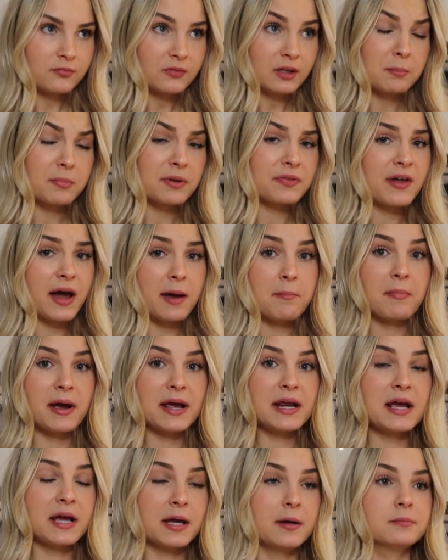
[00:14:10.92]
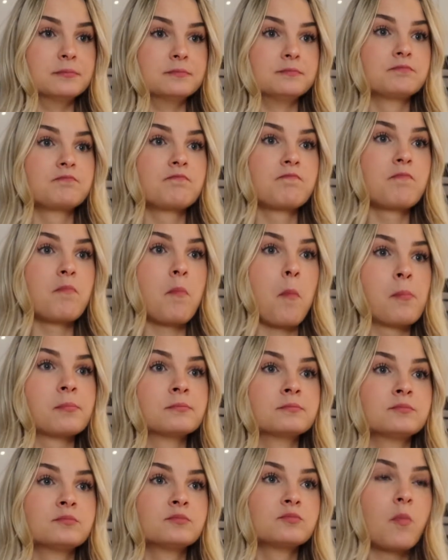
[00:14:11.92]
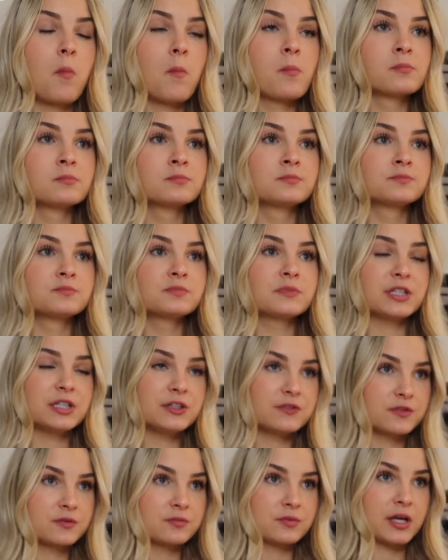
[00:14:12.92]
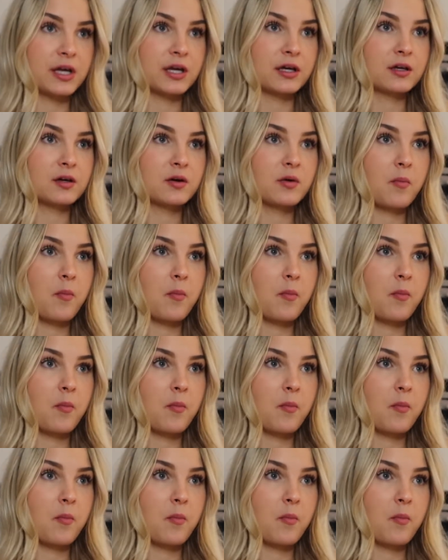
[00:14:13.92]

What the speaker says: But that made him even like